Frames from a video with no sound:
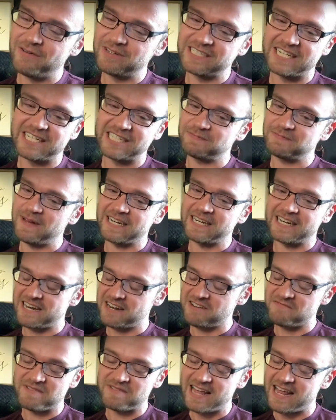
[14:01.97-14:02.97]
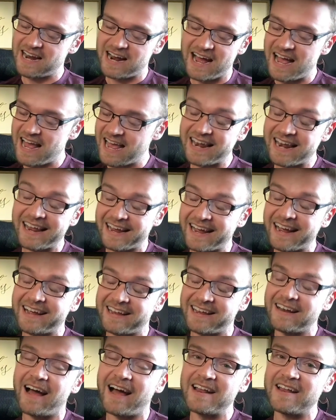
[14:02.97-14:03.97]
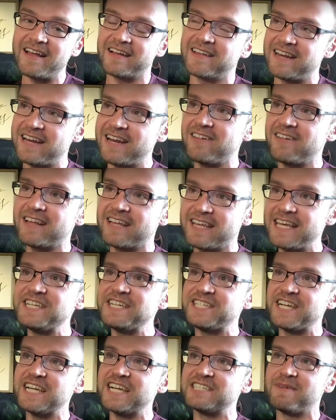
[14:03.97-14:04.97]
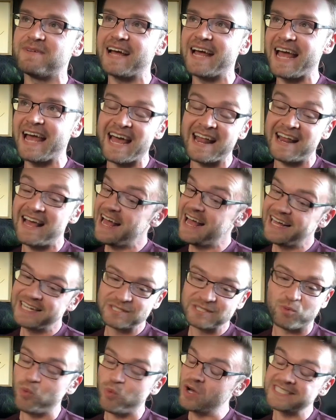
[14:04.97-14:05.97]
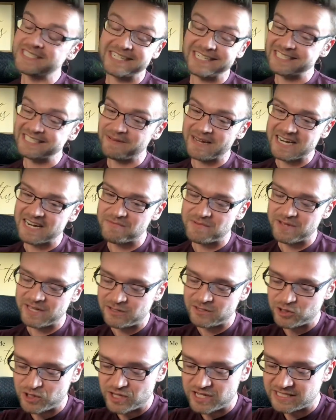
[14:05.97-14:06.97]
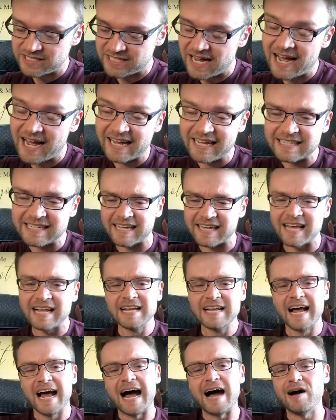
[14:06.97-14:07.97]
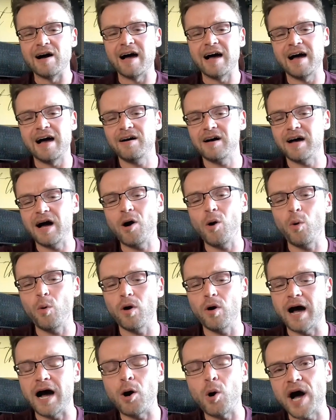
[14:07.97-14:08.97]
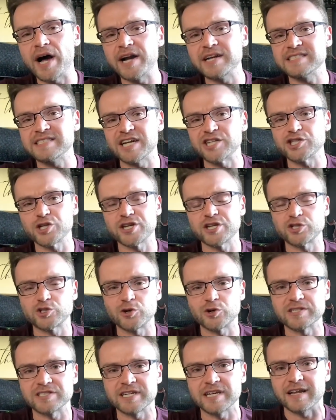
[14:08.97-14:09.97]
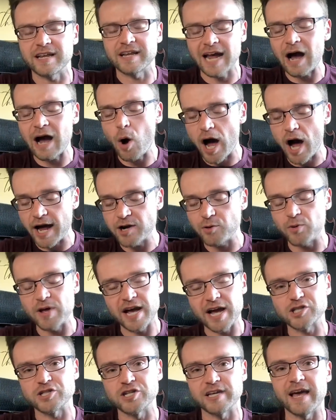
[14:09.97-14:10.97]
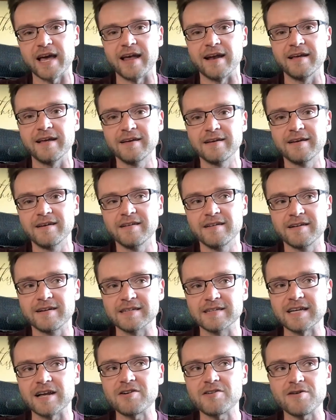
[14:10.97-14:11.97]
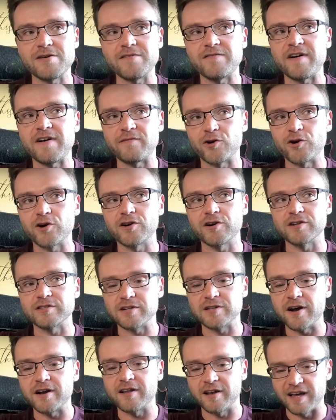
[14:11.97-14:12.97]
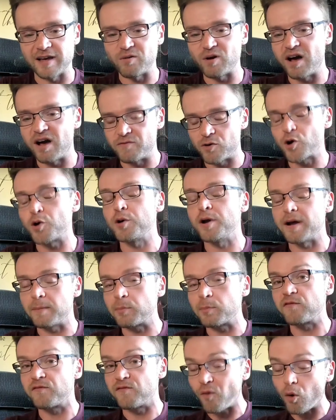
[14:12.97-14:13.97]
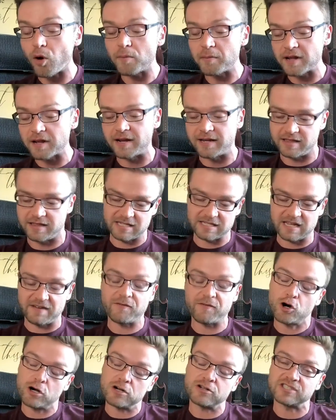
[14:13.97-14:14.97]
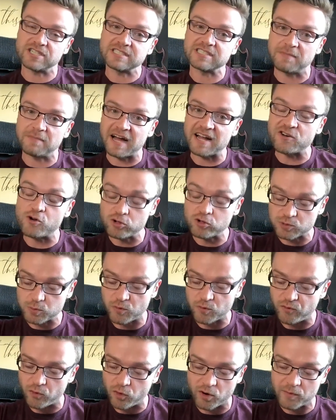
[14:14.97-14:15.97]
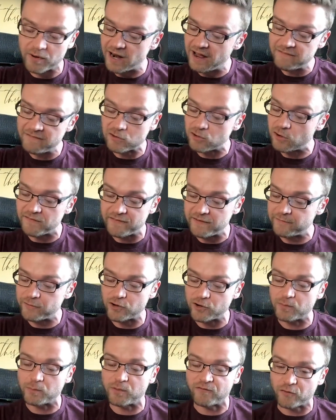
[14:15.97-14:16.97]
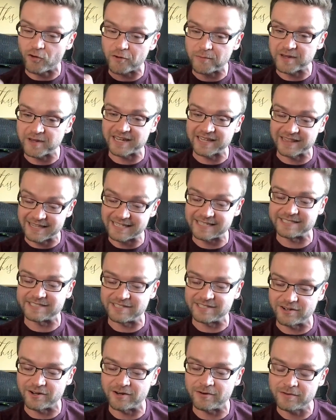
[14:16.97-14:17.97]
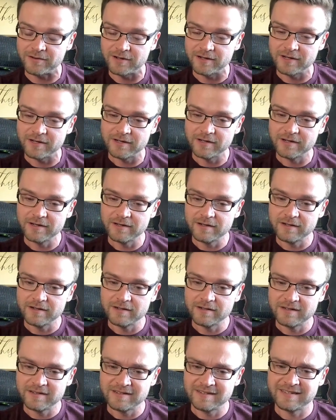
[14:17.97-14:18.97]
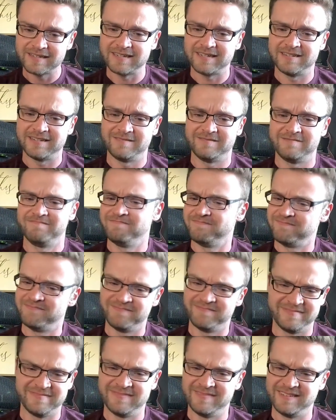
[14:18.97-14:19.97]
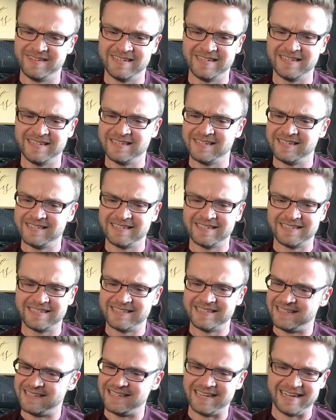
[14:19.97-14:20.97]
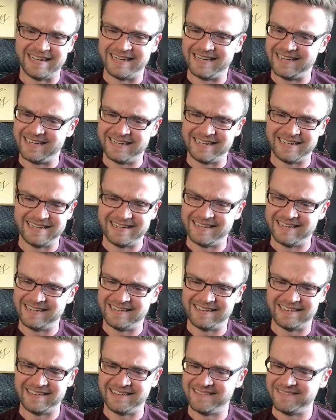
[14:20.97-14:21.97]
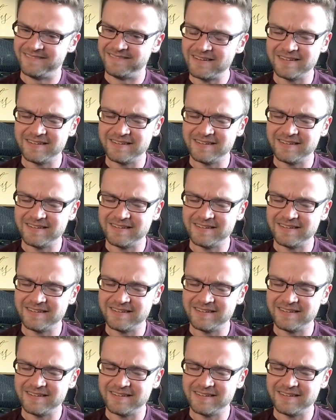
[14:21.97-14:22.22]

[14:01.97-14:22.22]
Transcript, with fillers: wasn't expecting it to be that high, and like I could, I could hear the key change in my head. Just wasn't expecting it to be this high. And like, how, how, how high does Angelina Jordan sing? Like, how high do we actually get? Because I don't know if I've heard a ton of like of her like performing like this. I've heard her sing some high notes before, but I don't know if I've heard her perform it like this. You know. Make me close